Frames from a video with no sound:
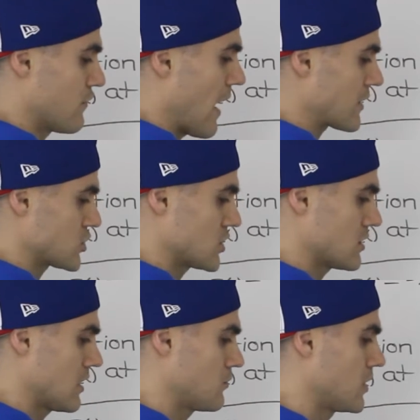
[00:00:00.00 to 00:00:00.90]

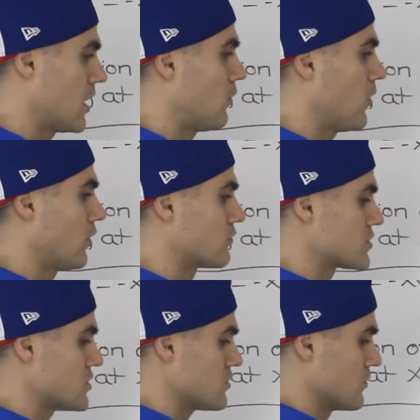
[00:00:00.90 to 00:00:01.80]
fraction and we got 1 over
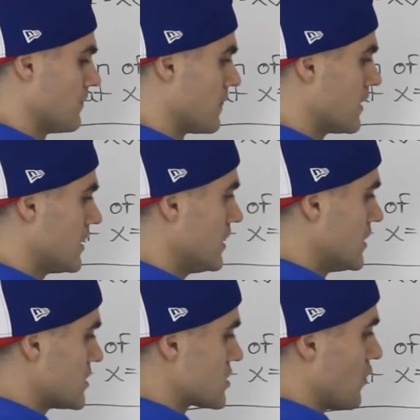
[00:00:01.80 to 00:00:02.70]
2.
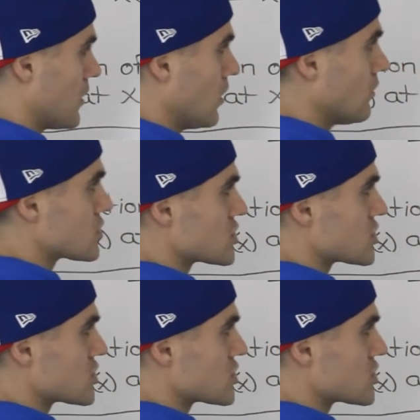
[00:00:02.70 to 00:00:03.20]
So we know the